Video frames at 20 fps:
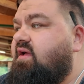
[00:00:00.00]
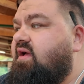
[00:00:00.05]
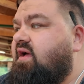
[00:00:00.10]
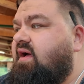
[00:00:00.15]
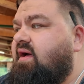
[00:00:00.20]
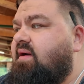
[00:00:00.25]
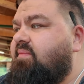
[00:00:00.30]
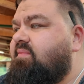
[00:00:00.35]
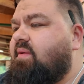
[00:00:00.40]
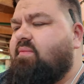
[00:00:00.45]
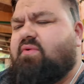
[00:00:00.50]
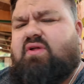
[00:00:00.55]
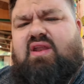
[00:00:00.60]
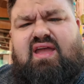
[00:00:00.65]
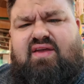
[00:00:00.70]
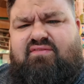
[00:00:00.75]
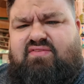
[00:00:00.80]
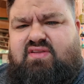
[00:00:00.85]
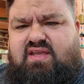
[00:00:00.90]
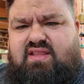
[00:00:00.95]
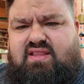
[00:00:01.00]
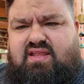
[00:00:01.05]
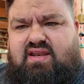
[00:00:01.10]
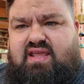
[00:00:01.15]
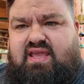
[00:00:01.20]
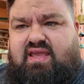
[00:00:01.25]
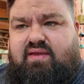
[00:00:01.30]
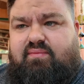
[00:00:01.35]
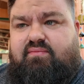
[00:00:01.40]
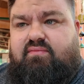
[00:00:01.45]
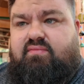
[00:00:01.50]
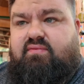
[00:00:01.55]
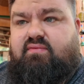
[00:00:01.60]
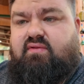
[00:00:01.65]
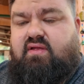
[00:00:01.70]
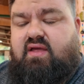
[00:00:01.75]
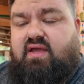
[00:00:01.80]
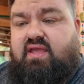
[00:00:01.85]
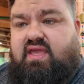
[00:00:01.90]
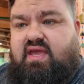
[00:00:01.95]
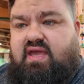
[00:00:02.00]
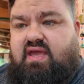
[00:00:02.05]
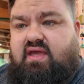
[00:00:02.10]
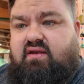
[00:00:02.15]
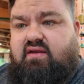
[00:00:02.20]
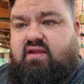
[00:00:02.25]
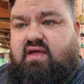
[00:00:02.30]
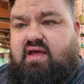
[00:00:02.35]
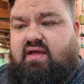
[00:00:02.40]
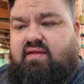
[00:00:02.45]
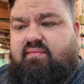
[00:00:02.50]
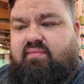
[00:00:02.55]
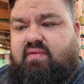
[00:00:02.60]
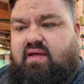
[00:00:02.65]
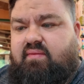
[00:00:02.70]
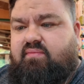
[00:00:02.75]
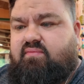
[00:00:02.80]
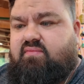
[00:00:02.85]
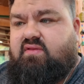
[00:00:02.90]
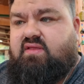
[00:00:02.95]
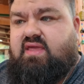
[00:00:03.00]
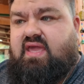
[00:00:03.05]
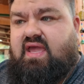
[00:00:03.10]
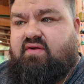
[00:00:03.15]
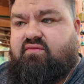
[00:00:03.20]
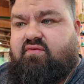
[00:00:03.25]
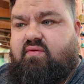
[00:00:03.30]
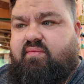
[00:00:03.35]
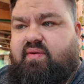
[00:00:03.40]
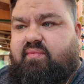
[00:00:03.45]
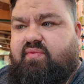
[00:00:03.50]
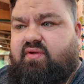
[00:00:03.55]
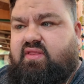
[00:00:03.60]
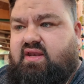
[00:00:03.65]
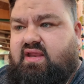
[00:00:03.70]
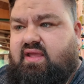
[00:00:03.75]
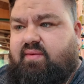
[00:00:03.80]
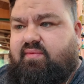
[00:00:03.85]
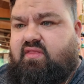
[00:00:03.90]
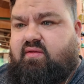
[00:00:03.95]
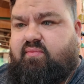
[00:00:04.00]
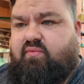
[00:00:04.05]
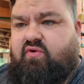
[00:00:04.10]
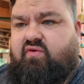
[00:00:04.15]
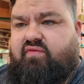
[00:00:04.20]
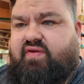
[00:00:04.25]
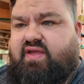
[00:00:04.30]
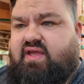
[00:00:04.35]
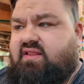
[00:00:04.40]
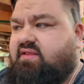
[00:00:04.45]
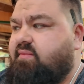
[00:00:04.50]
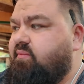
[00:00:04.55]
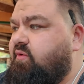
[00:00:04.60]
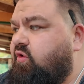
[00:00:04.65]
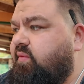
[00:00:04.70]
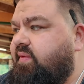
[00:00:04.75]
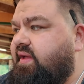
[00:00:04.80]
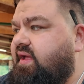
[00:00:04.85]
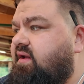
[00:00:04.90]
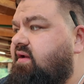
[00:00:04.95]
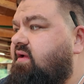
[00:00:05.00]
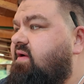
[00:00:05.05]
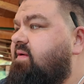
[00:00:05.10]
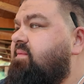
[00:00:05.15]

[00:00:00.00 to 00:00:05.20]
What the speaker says: I'm going to have to get the name again. I can't remember the name of the movie at the moment.